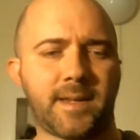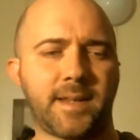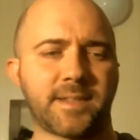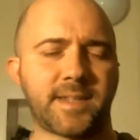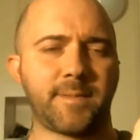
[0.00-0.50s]

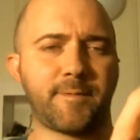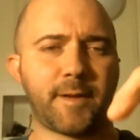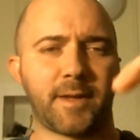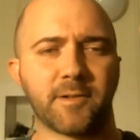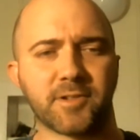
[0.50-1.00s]
And the same
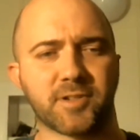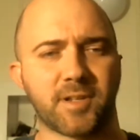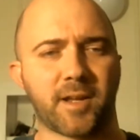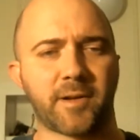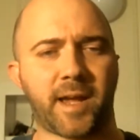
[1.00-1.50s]
thing, you'll
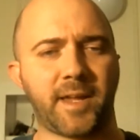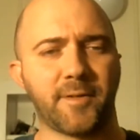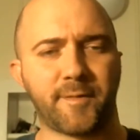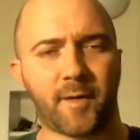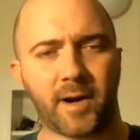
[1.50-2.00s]
just locate
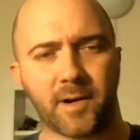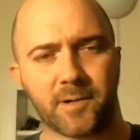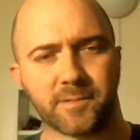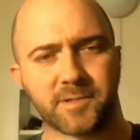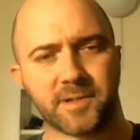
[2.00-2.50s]
your
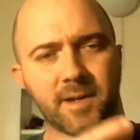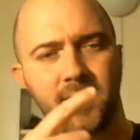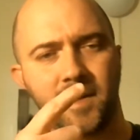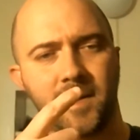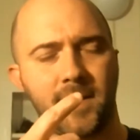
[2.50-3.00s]
files,
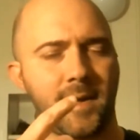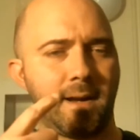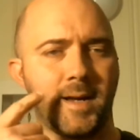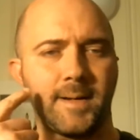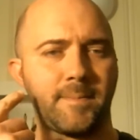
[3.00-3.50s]

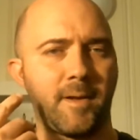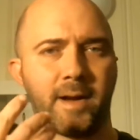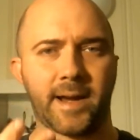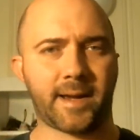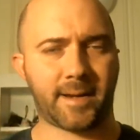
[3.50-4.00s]

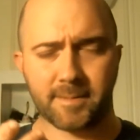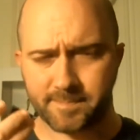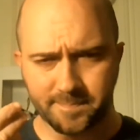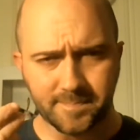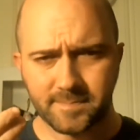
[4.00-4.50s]
like
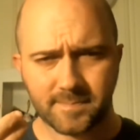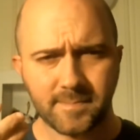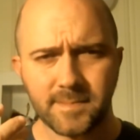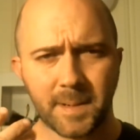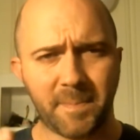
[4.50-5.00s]

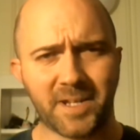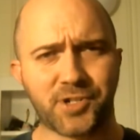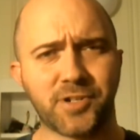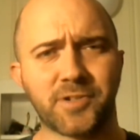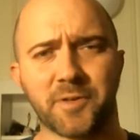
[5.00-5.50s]

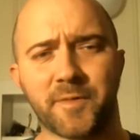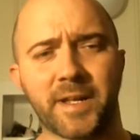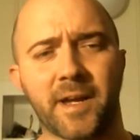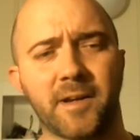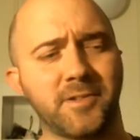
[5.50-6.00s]
pictures or
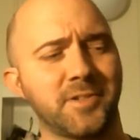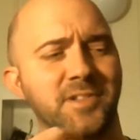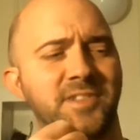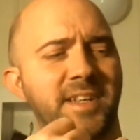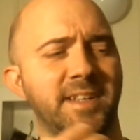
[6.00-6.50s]
videos. You
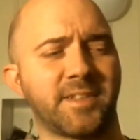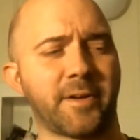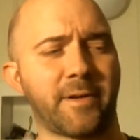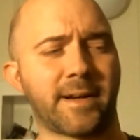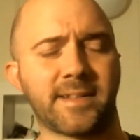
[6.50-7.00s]
just send it
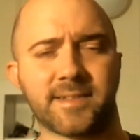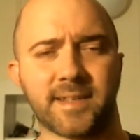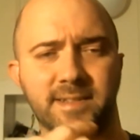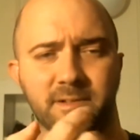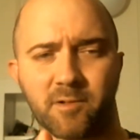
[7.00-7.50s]
directly to
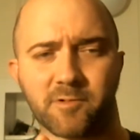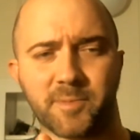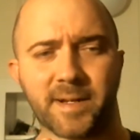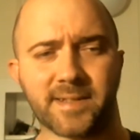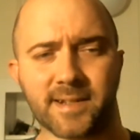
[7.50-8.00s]
this. It will
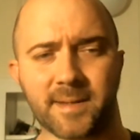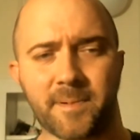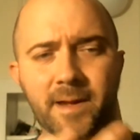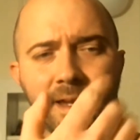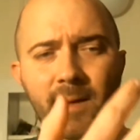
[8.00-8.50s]
automatically
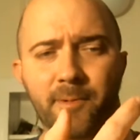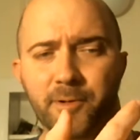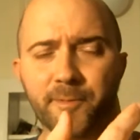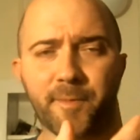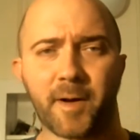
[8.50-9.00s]
pick it up
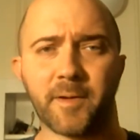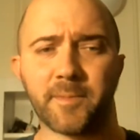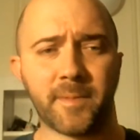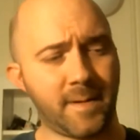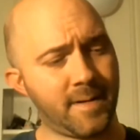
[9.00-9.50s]
on your
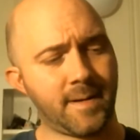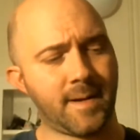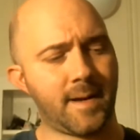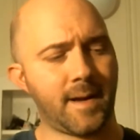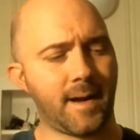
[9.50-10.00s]
phone.
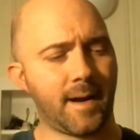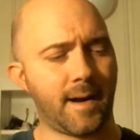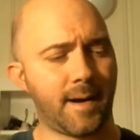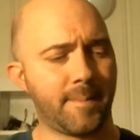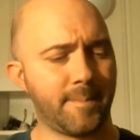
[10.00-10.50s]

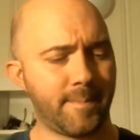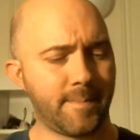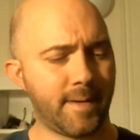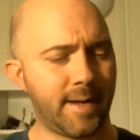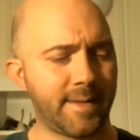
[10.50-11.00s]
And
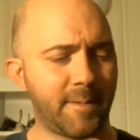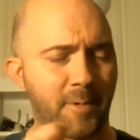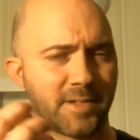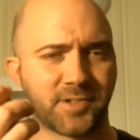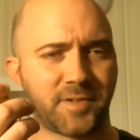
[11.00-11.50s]

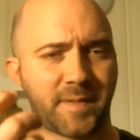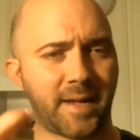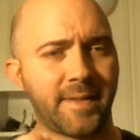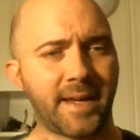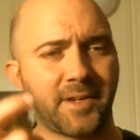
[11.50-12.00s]
then once you've
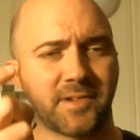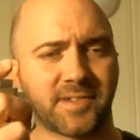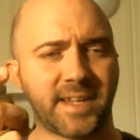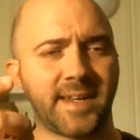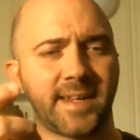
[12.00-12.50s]
done that, you
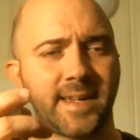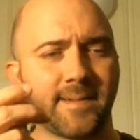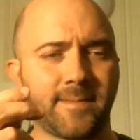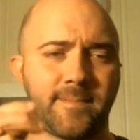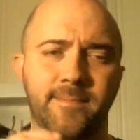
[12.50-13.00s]
send it.